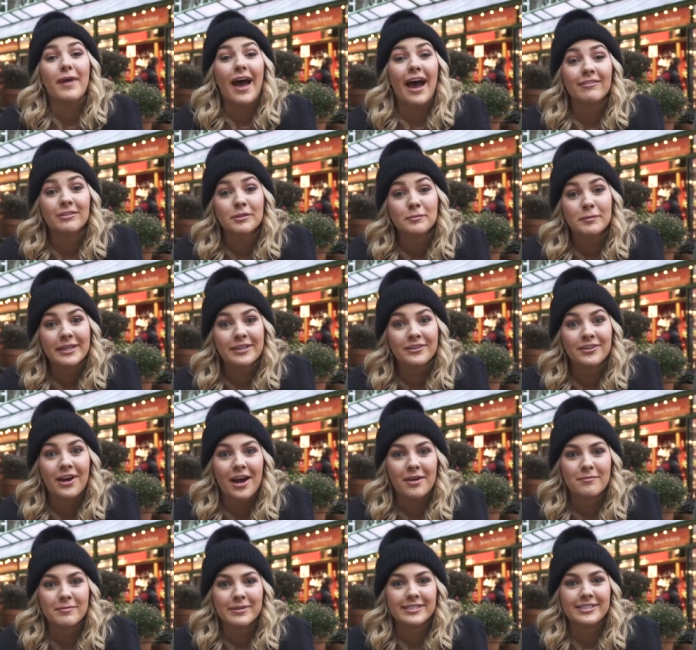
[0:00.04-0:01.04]
After being
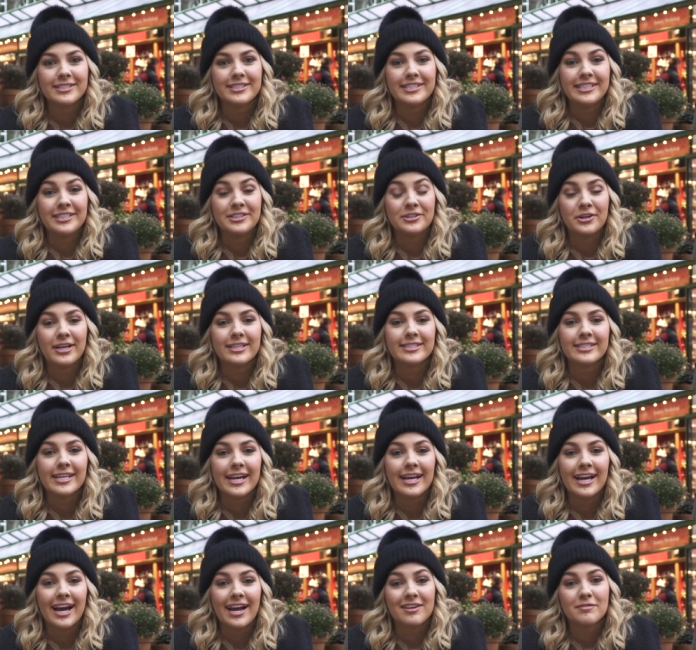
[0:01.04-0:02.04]
crowned Miss Teen
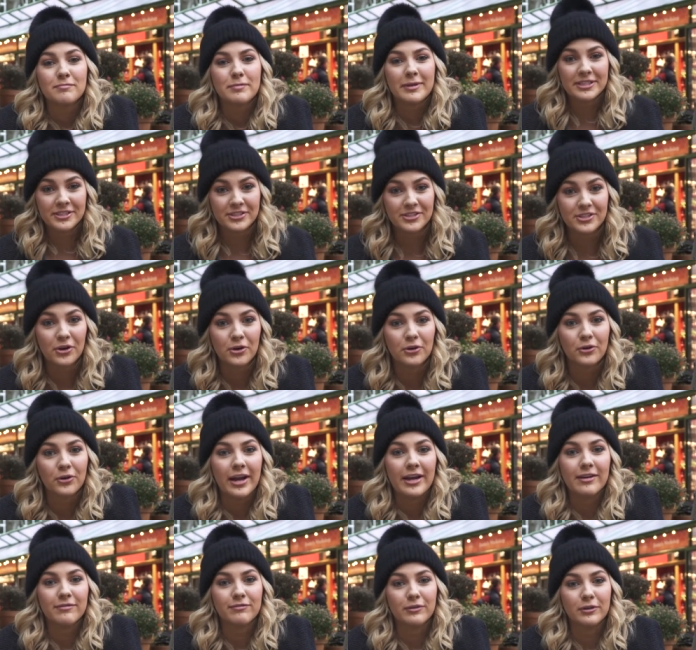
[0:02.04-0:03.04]
USA, I have been so
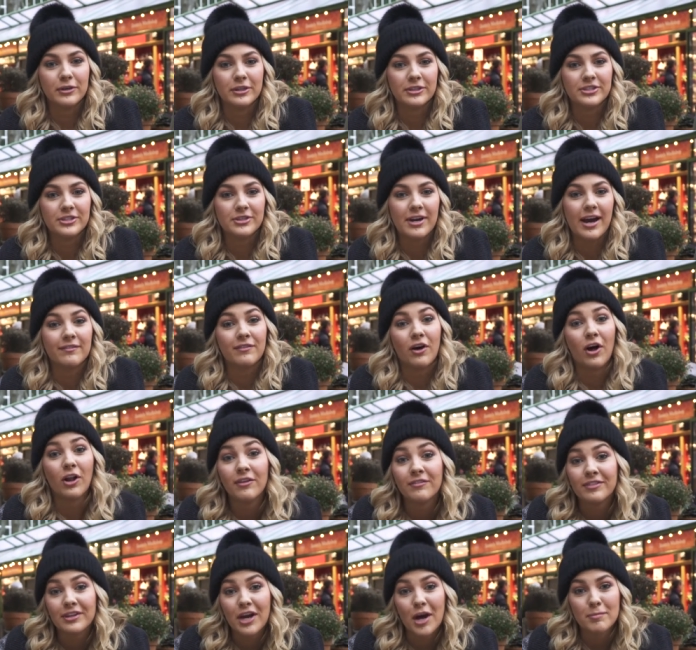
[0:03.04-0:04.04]
grateful to have
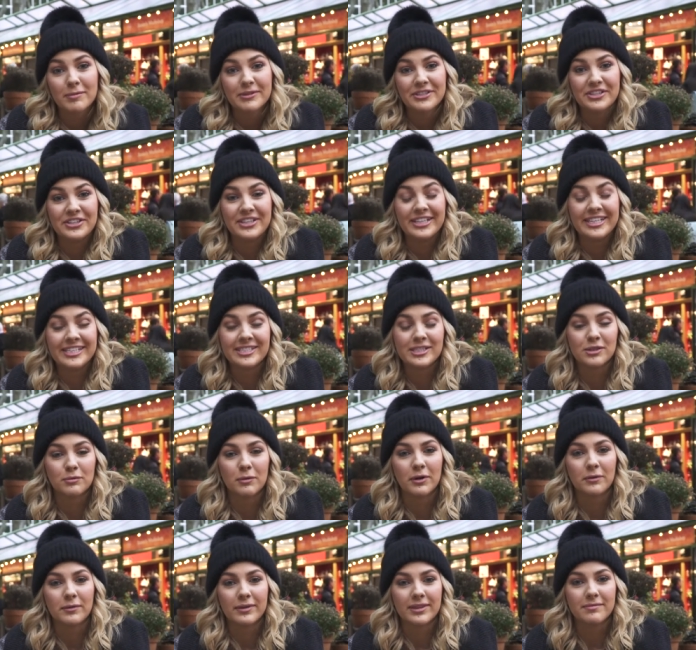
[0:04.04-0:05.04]
all of the opportunities to
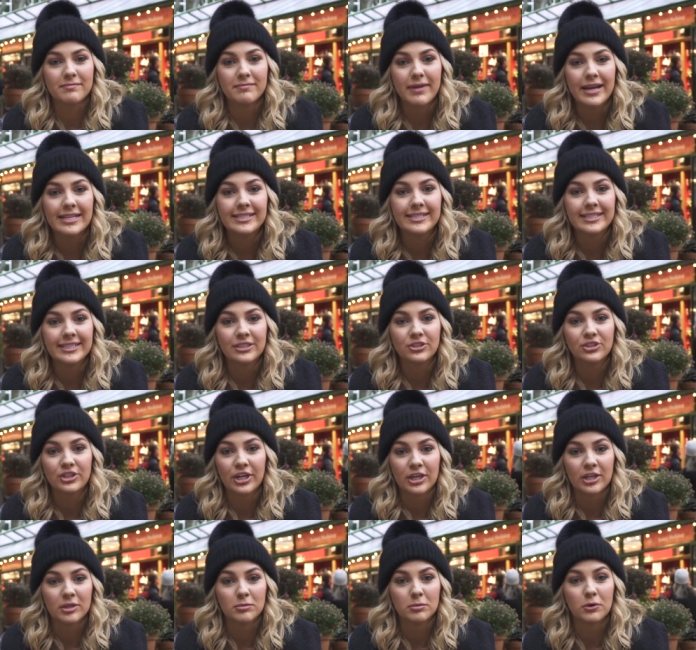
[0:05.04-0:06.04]
work with amazing
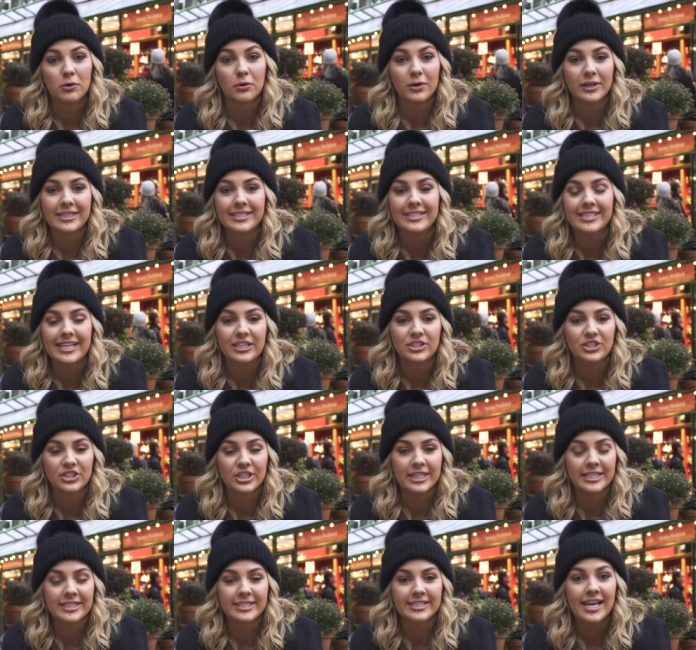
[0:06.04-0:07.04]
charitable
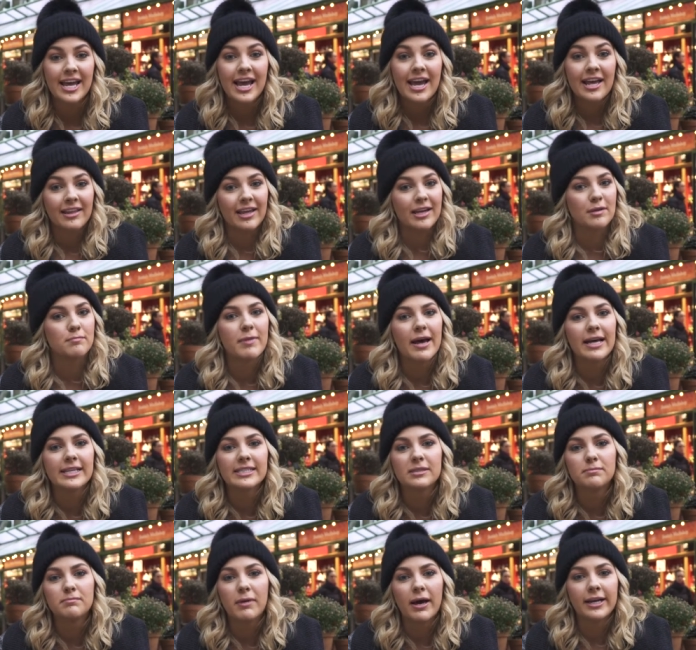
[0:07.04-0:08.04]
organizations like
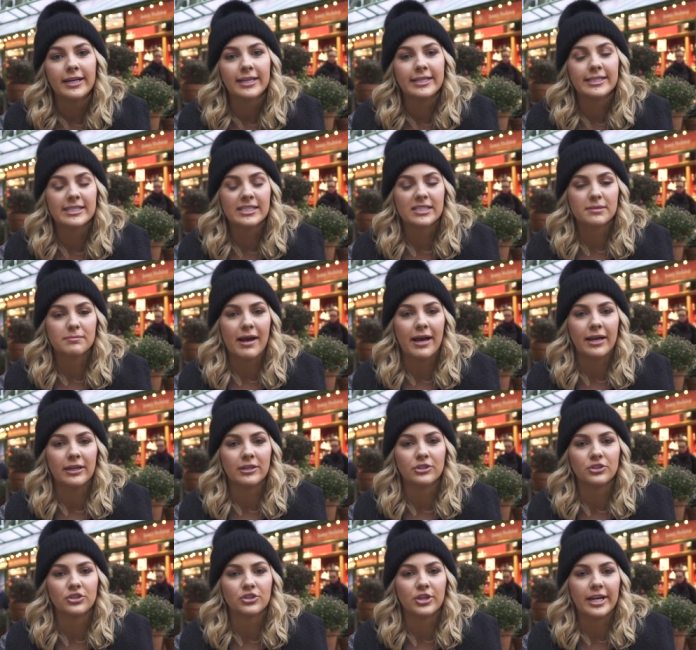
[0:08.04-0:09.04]
Best Buddies,
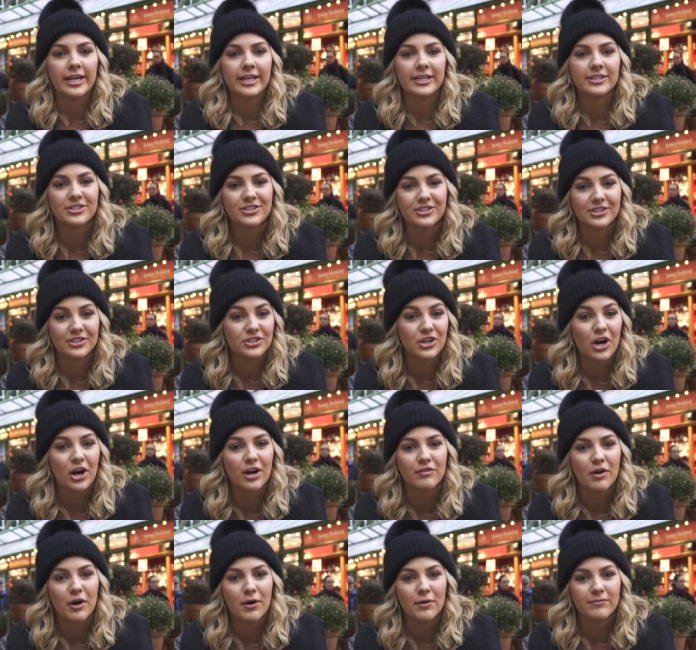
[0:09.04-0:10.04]
Smile Trains, the Star
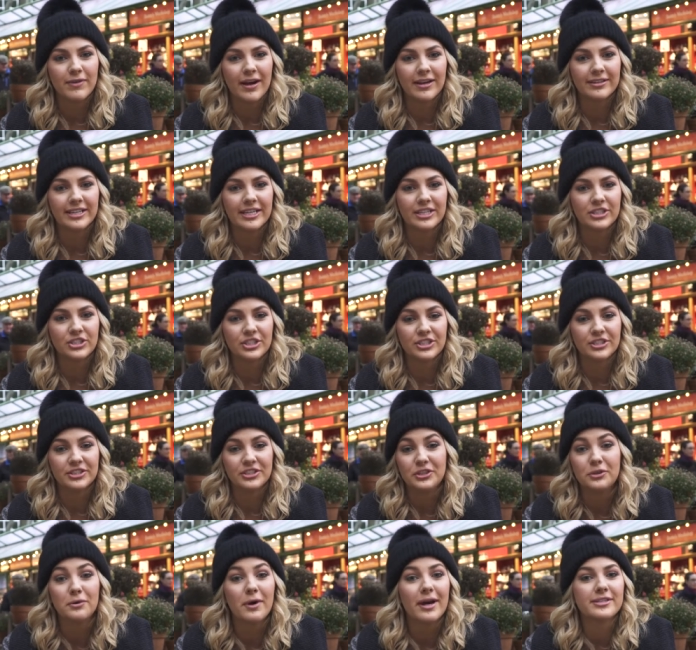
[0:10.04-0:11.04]
of Hope
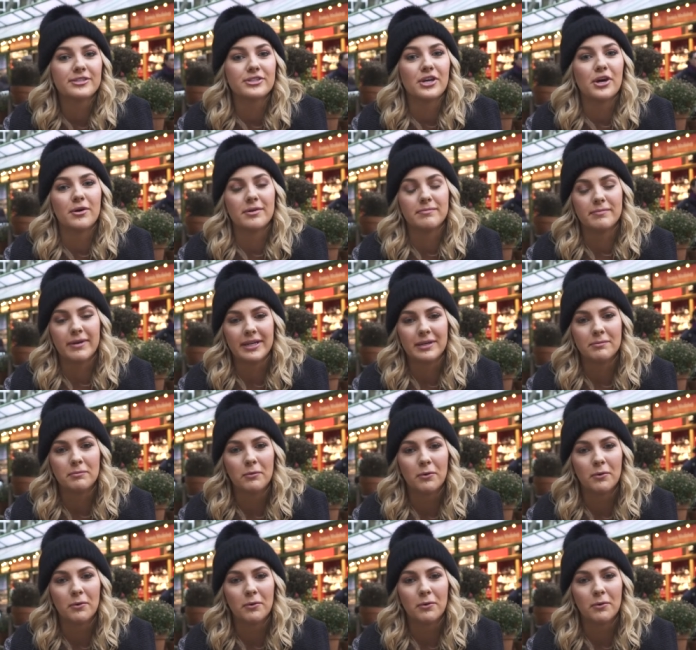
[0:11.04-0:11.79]
Foundation, USO, and many